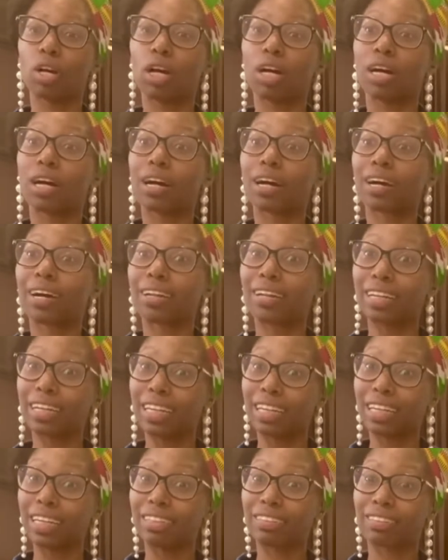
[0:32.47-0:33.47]

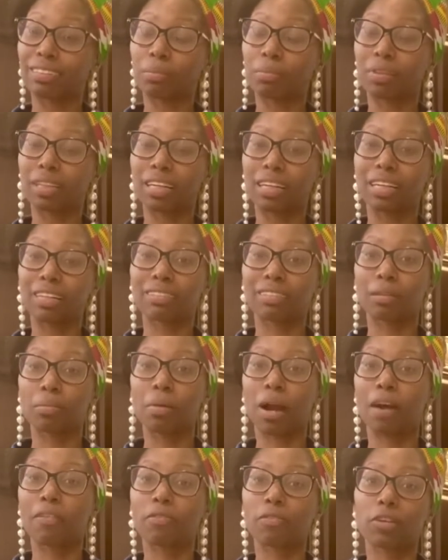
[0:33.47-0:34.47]
clean some things in
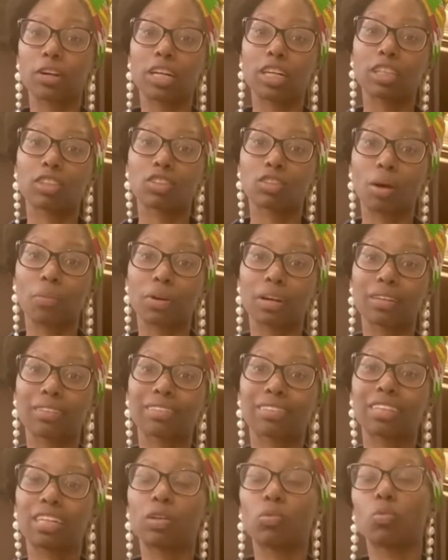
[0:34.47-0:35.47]
my fridge. So I'm going to
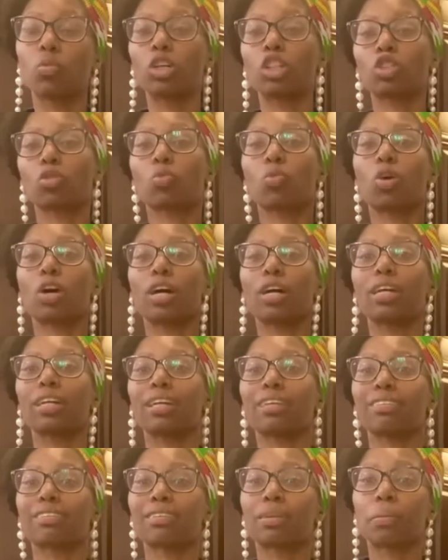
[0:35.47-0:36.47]
see which one
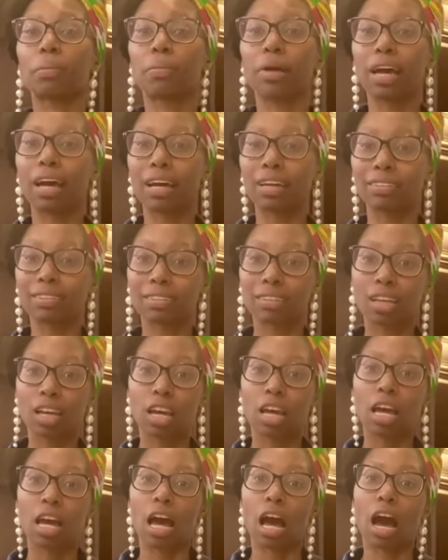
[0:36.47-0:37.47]
is the best.
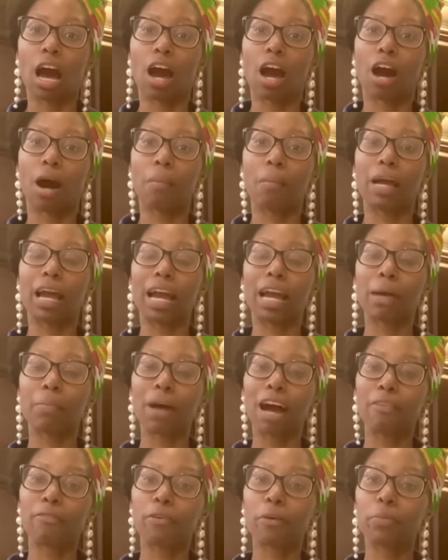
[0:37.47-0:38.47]
Am I
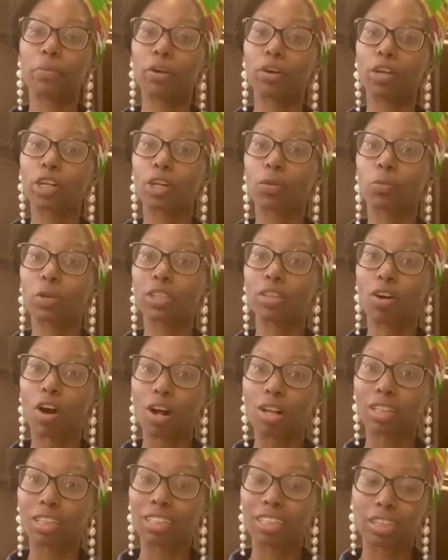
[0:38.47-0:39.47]
familiar with all
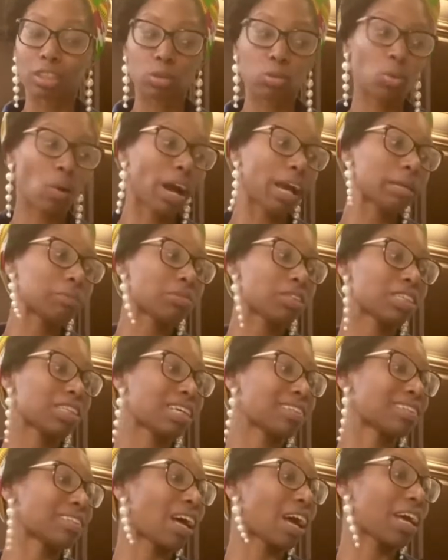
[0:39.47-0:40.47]
of these wipes?
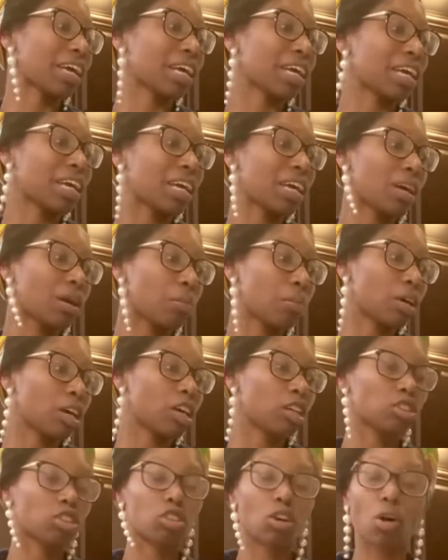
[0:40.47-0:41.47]
Yes, I am.
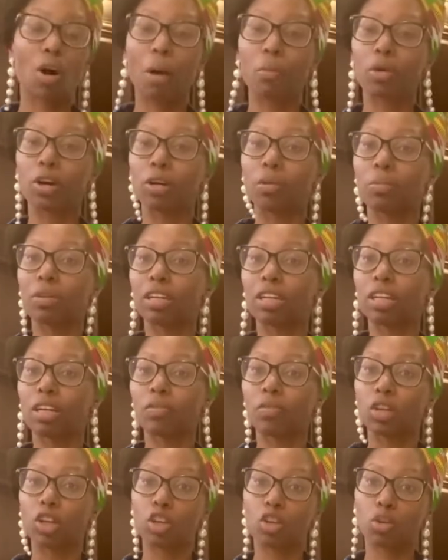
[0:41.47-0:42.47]
So I'm going to be
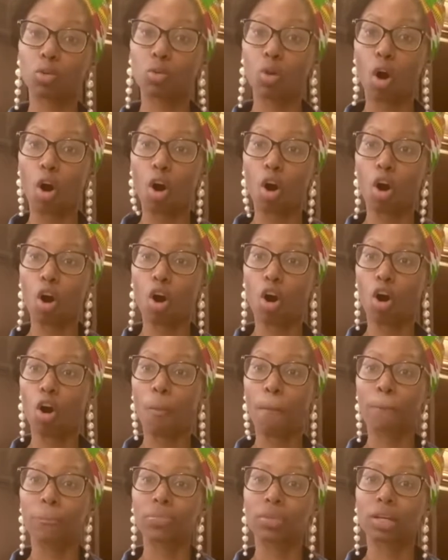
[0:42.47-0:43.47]
giving you all
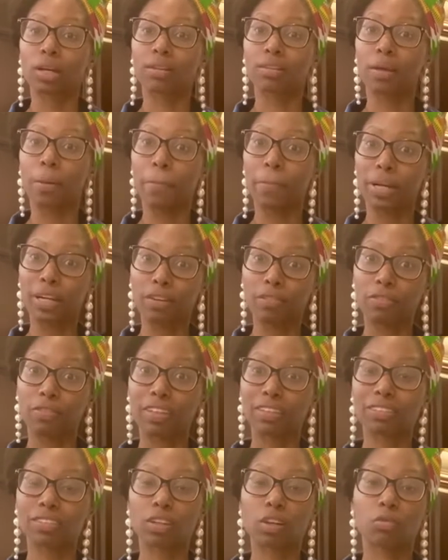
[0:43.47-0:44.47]
the
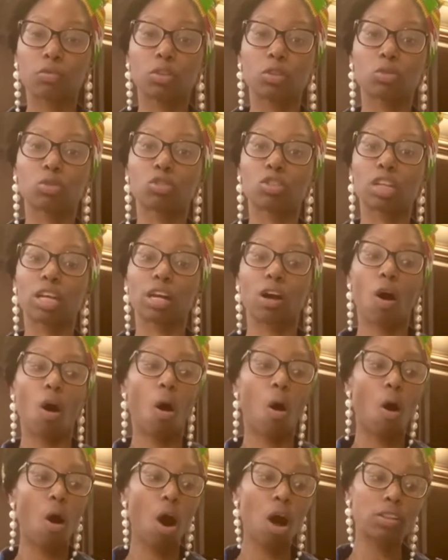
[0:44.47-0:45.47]
benefits of using
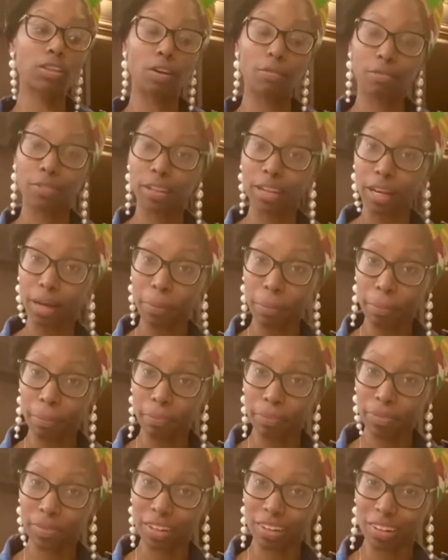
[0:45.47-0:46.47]
all of them.
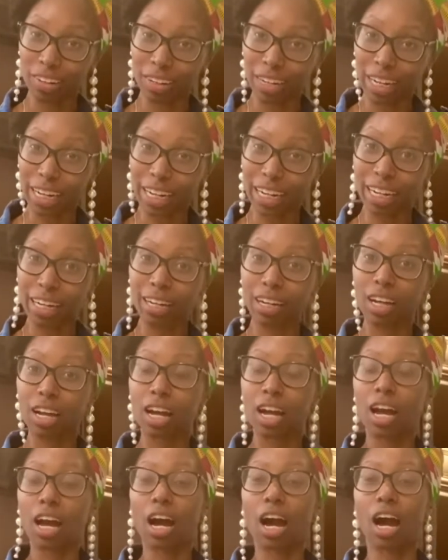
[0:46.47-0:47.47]
Okay.
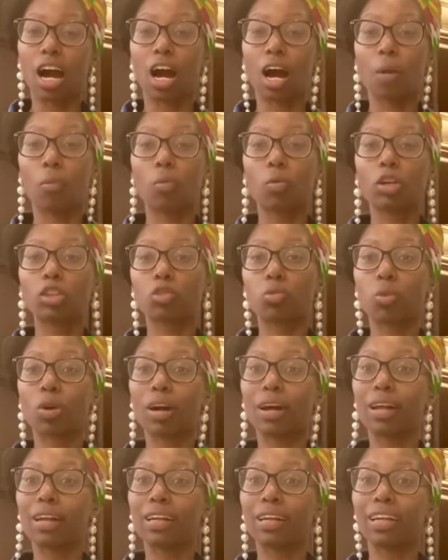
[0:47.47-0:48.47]
Which
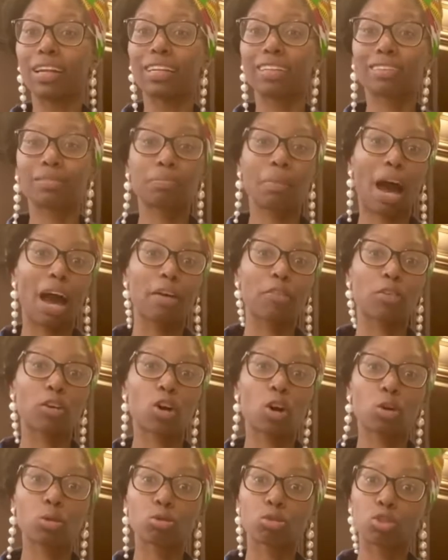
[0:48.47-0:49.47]
one is my
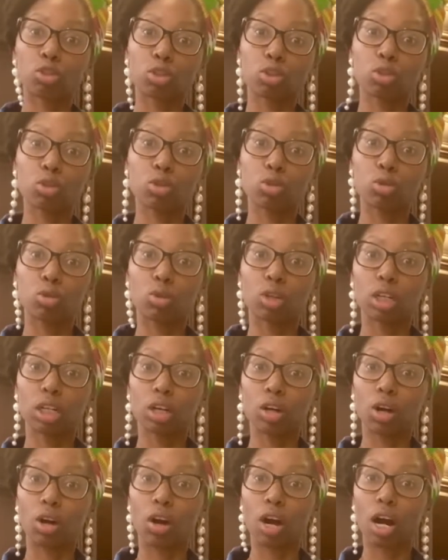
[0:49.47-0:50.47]
go-to
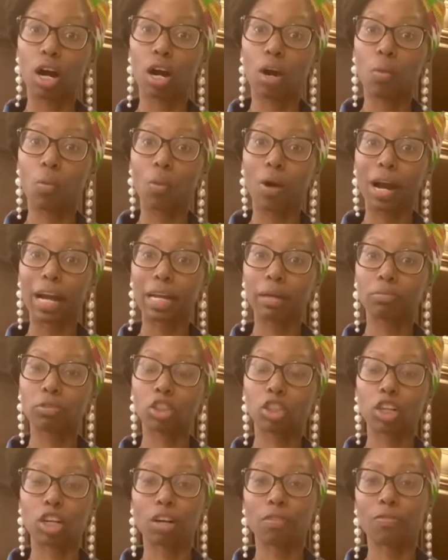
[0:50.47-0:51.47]
wipes? You're
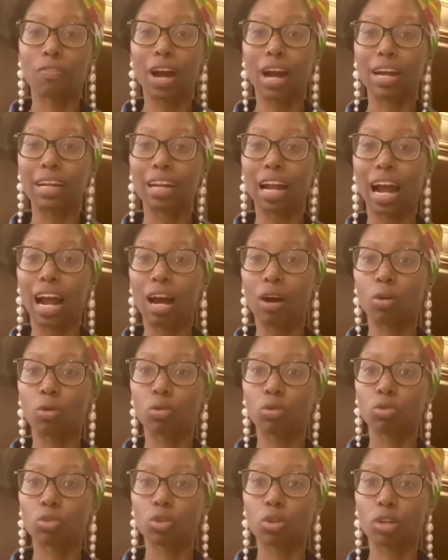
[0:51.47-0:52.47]
going to find
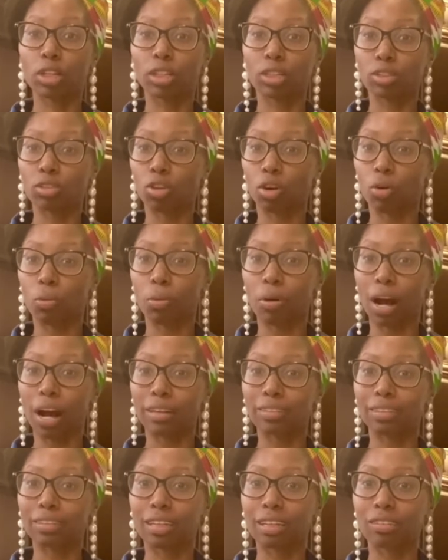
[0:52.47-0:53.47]
out during this whole
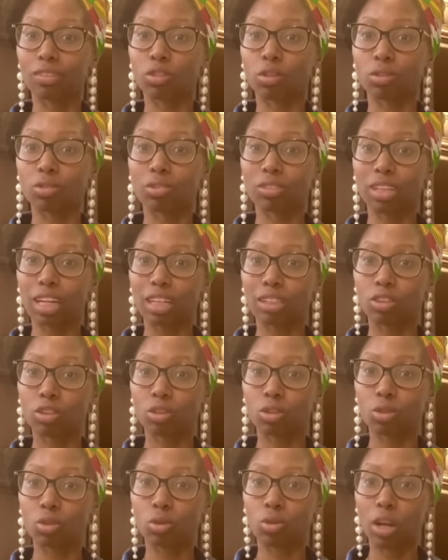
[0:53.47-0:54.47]
process. So stay
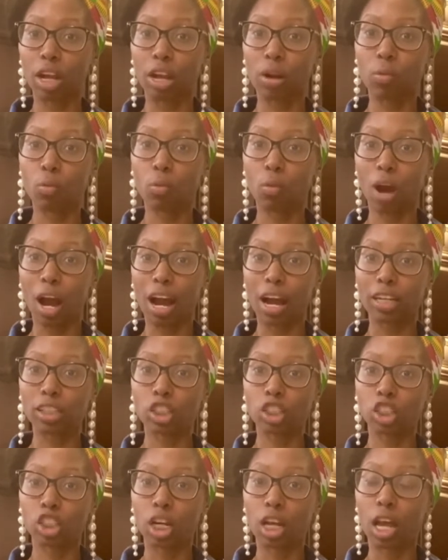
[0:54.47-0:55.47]
tuned and
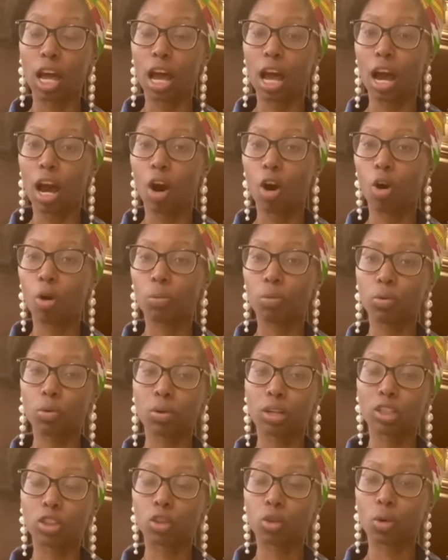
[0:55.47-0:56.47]
watch. Hope you
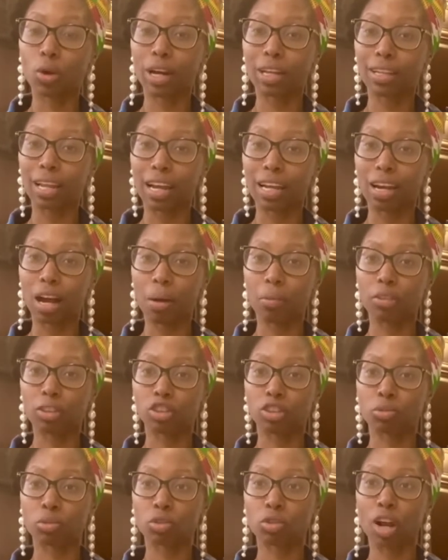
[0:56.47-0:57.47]
enjoy. Like, comment, and
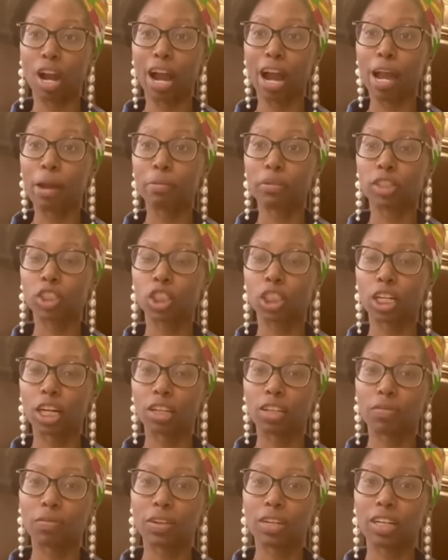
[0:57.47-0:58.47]
subscribe. Share the
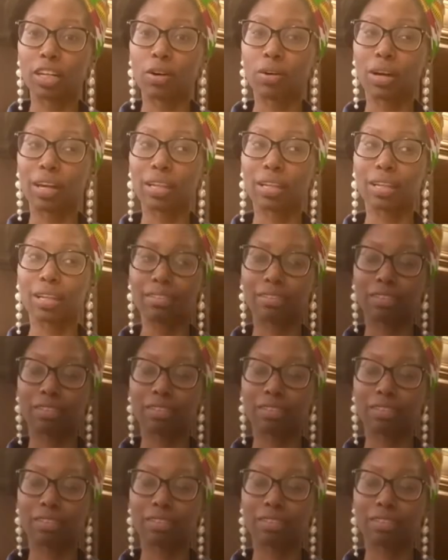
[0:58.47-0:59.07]
video and let's get